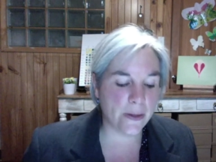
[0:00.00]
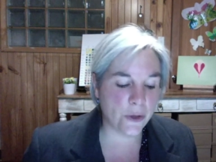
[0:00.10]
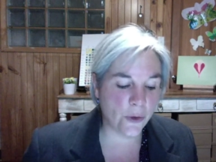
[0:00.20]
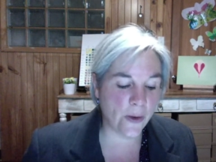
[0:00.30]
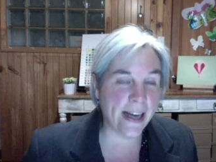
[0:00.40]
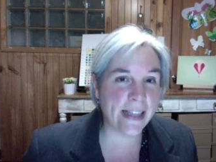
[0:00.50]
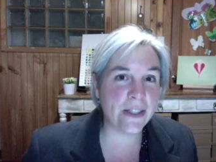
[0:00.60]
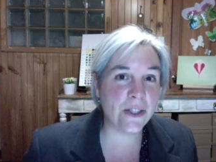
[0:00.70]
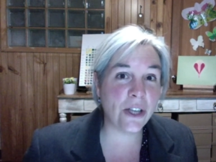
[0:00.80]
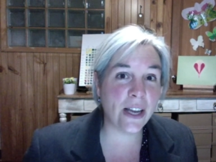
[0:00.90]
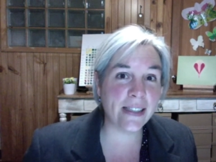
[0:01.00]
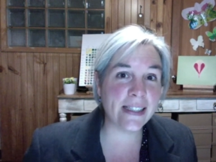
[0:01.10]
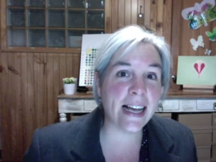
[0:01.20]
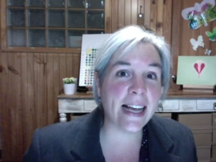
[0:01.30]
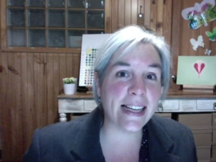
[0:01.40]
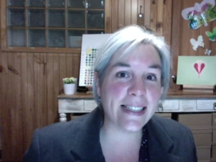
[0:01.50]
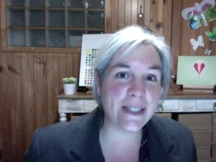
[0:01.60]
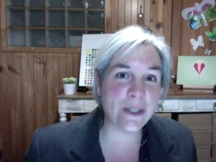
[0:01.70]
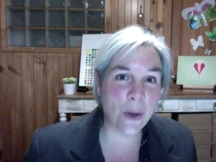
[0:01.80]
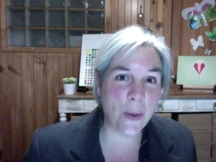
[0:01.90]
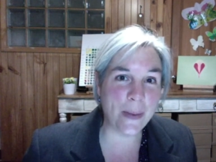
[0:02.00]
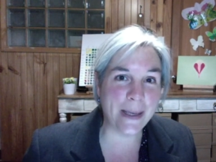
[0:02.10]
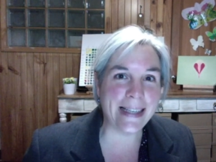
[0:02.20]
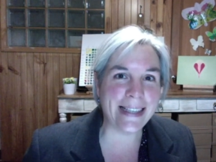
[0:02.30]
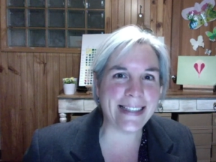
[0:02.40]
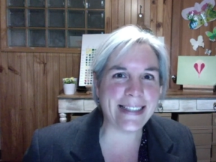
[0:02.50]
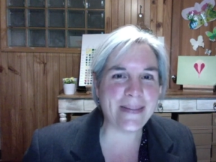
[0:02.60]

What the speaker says: transgender as a topic